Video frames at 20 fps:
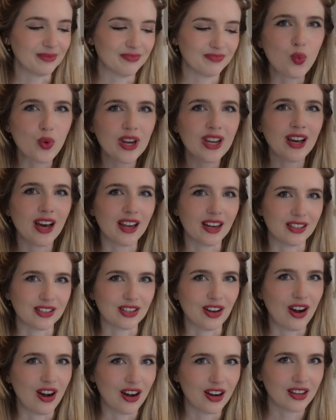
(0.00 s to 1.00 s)
we gotta
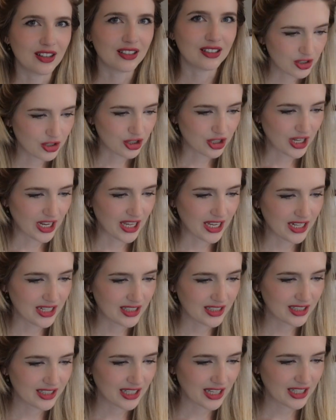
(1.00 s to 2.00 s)
talk.
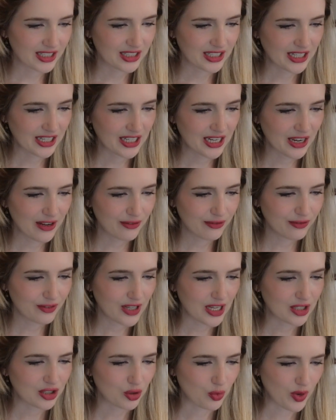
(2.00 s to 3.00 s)
Shannon said, DNF
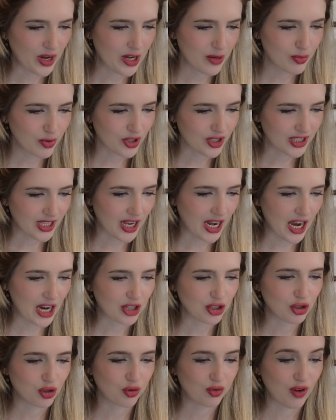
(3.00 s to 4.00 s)
at 20%. I
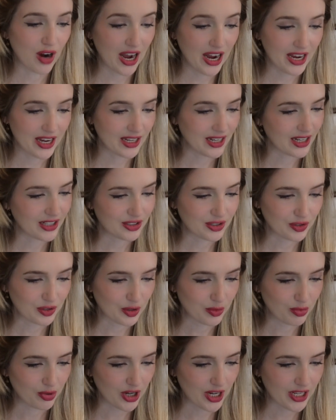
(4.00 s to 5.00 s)
tried. I took
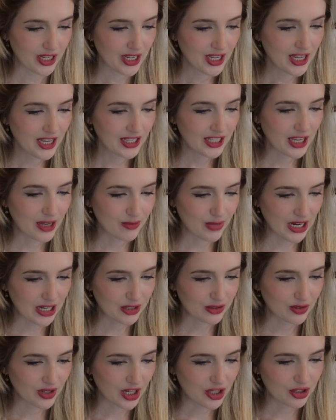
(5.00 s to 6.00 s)
a break, came back
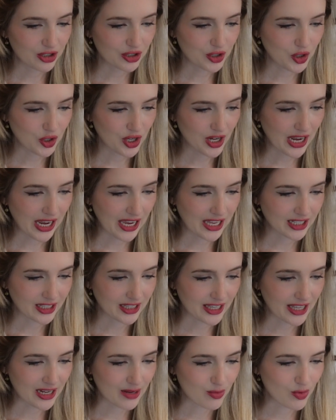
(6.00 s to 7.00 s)
to it. I just couldn't handle
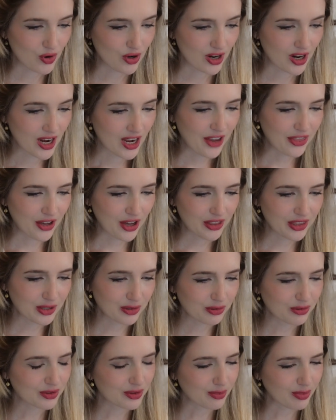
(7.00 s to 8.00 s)
it anymore. I thought this
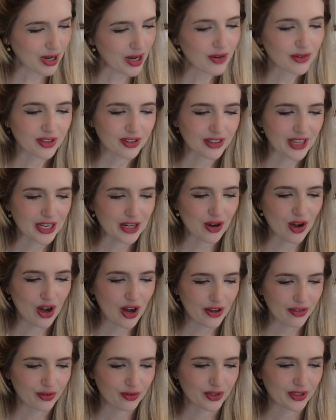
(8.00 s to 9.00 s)
was about Nathaniel
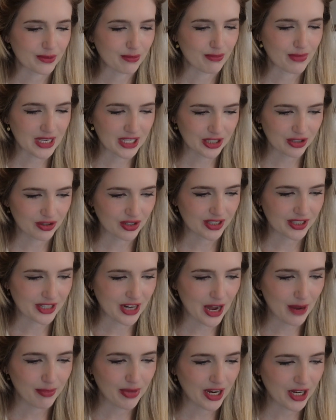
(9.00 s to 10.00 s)
Hawthorne's mistress,
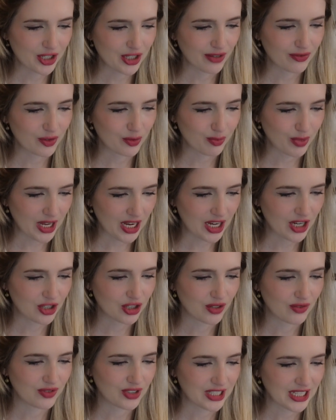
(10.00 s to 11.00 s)
not page after page
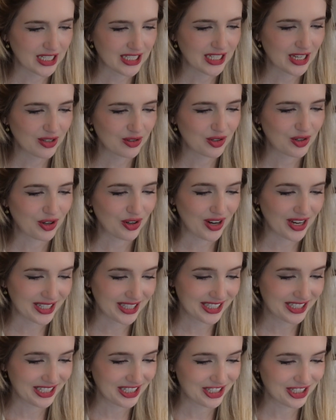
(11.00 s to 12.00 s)
of detailed
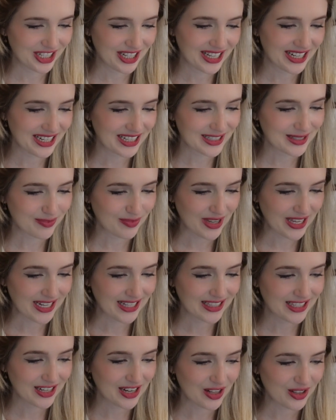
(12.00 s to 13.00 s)
cross-stitching and
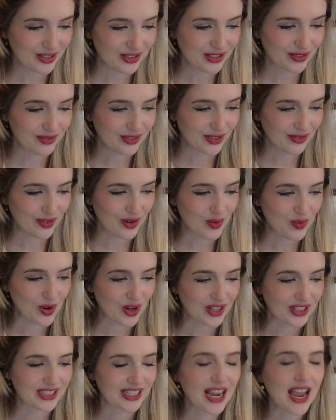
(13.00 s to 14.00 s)
explaining the colors of different
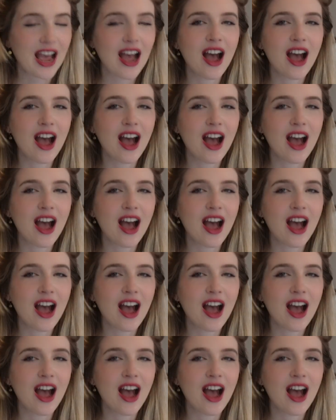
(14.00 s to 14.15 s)
words.